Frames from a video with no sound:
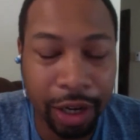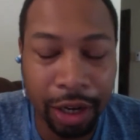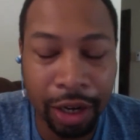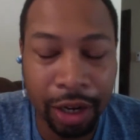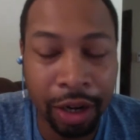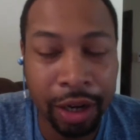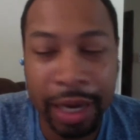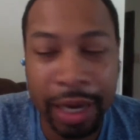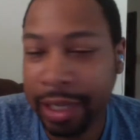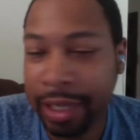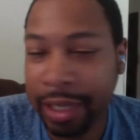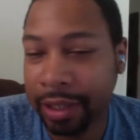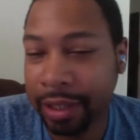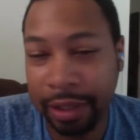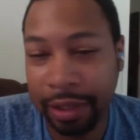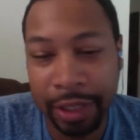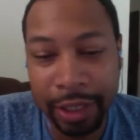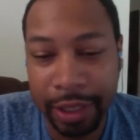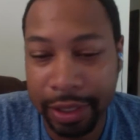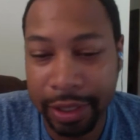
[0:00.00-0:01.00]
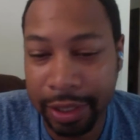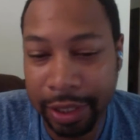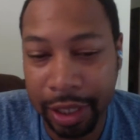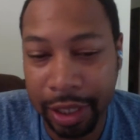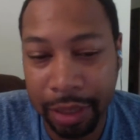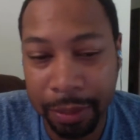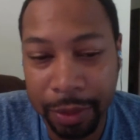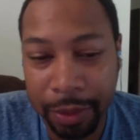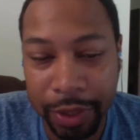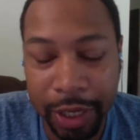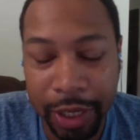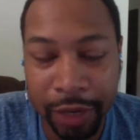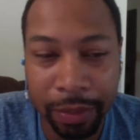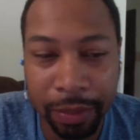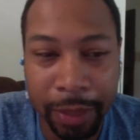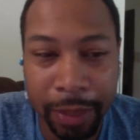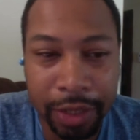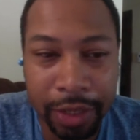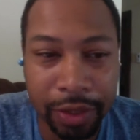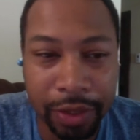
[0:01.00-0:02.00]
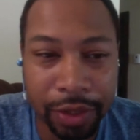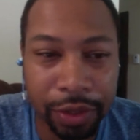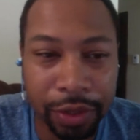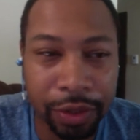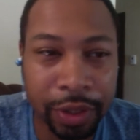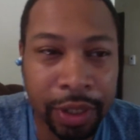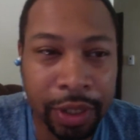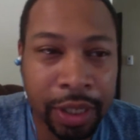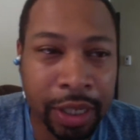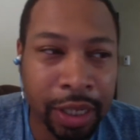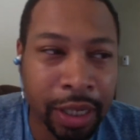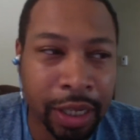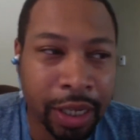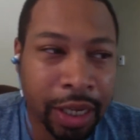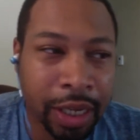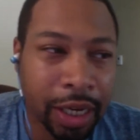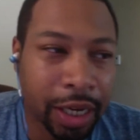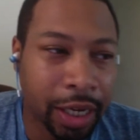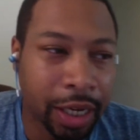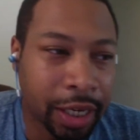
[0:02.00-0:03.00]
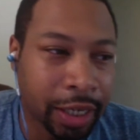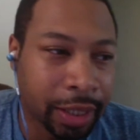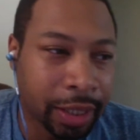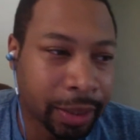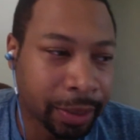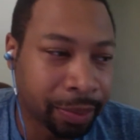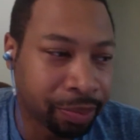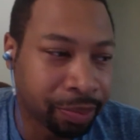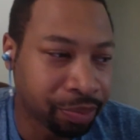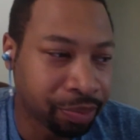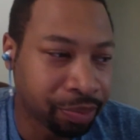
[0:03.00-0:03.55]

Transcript: all I can guarantee almost everybody's story. Um,